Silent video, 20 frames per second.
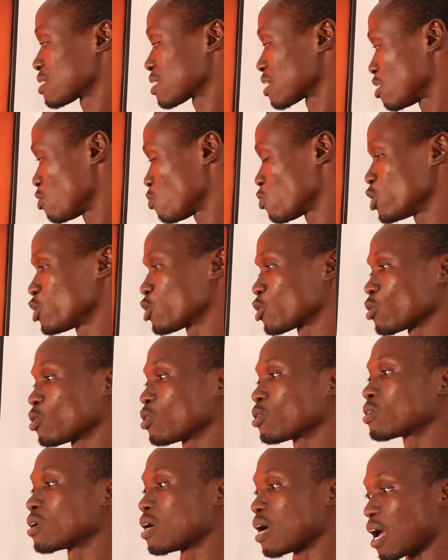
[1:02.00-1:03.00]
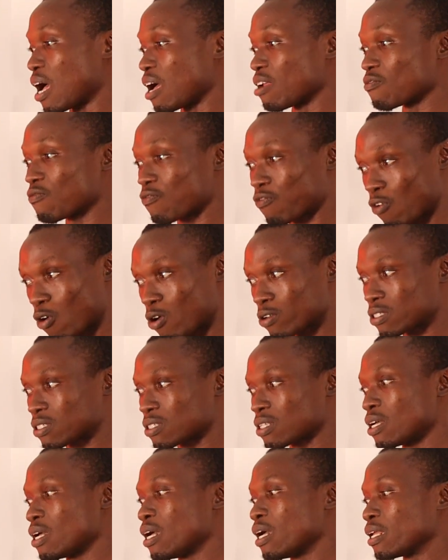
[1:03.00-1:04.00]
acceleration and
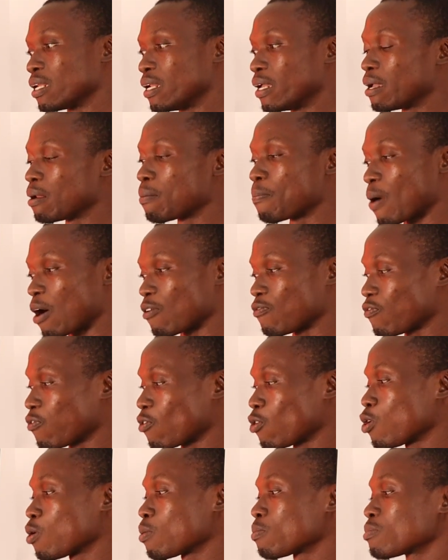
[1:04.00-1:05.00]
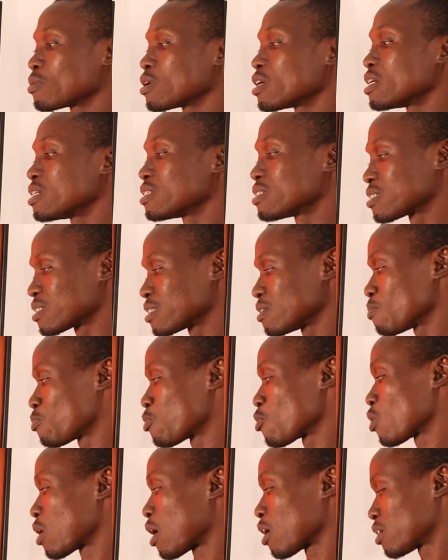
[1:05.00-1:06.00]
force, then perform
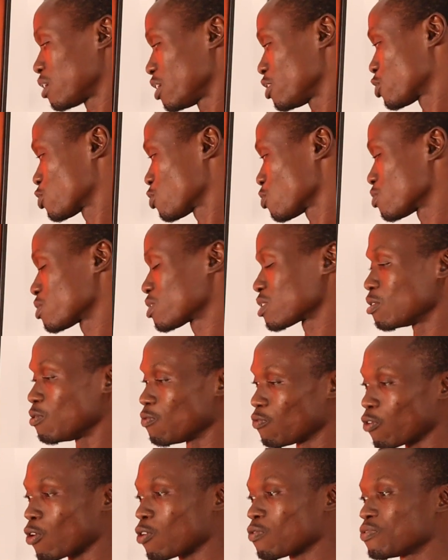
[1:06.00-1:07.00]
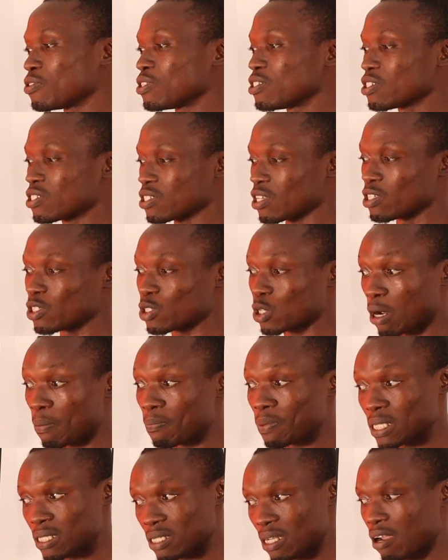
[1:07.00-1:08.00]
simple calculations involving
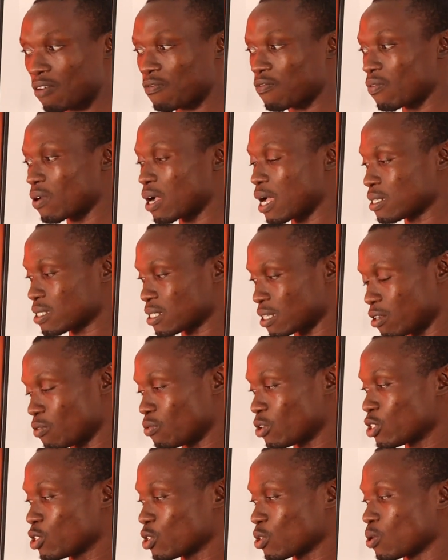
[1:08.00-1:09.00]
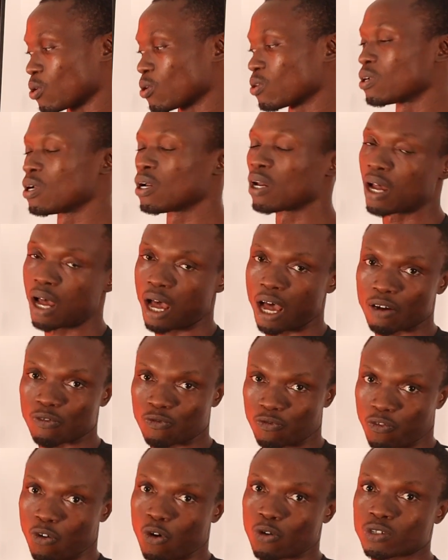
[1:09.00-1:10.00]
centripetal acceleration
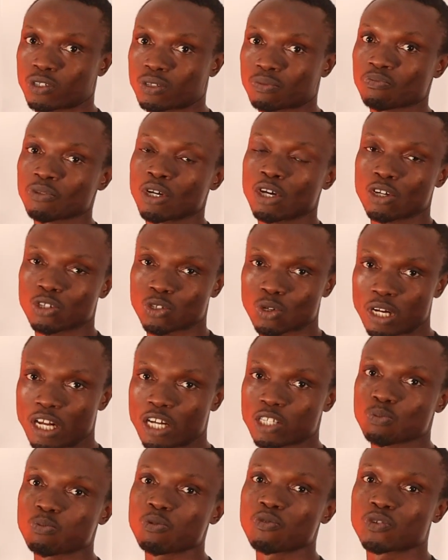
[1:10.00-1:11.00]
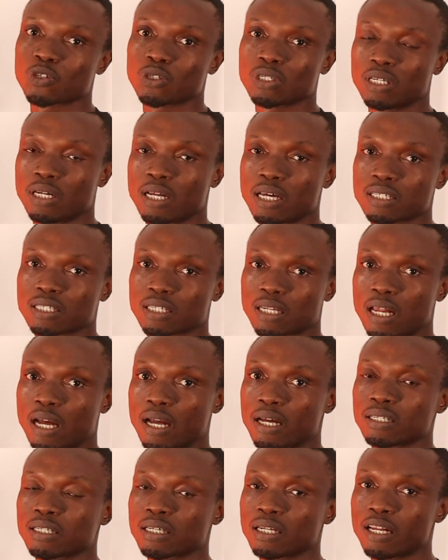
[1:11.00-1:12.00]
and force. So let's move to the next
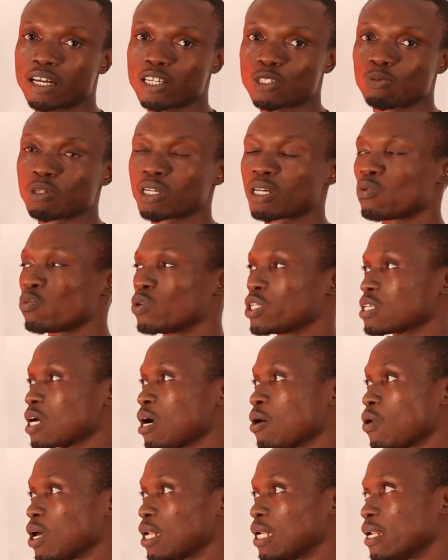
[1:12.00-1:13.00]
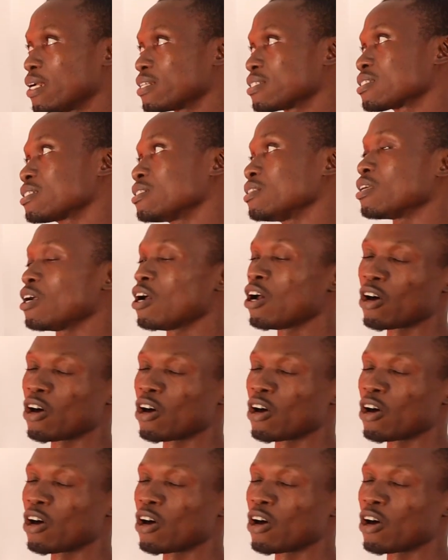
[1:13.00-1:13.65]
slide. Let's begin with our lesson.